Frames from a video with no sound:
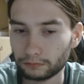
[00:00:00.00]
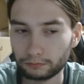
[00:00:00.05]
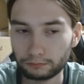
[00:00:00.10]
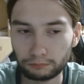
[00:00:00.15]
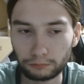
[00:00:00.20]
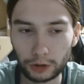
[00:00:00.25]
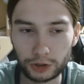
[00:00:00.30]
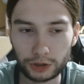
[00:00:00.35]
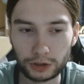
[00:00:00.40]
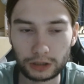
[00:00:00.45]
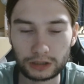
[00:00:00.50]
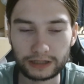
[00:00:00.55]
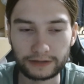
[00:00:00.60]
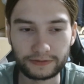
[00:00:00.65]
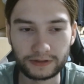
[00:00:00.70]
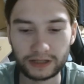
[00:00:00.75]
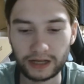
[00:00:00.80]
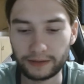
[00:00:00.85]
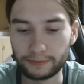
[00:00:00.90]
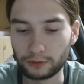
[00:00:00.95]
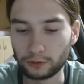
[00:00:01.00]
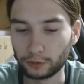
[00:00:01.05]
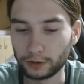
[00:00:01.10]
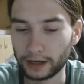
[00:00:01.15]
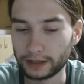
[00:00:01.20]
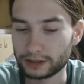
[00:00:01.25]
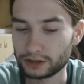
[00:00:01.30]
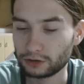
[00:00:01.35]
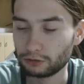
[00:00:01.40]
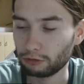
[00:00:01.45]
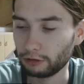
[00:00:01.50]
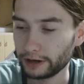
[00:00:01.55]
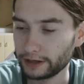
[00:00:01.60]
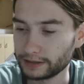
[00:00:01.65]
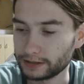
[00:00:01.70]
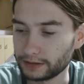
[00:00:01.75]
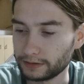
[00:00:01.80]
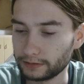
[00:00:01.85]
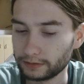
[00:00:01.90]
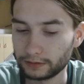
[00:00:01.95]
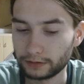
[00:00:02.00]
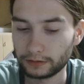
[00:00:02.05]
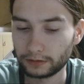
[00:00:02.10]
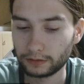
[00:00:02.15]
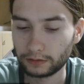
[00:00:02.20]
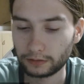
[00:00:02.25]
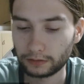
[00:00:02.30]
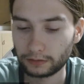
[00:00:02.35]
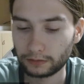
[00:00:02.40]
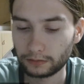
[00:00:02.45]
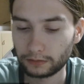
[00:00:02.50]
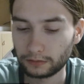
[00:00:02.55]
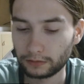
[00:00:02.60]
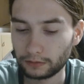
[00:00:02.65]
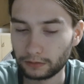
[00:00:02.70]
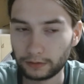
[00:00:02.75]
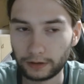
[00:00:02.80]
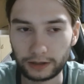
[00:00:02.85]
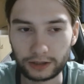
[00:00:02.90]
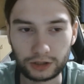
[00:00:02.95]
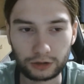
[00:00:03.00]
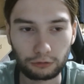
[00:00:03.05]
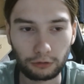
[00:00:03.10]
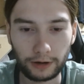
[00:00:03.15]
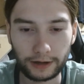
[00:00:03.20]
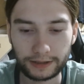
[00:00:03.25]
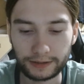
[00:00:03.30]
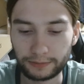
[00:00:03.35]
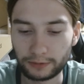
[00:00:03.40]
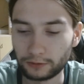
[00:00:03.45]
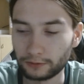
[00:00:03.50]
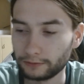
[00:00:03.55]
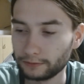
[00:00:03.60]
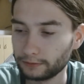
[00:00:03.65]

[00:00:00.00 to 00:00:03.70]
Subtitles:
Mustard FC, bro. That's crazy. Crazy, bro.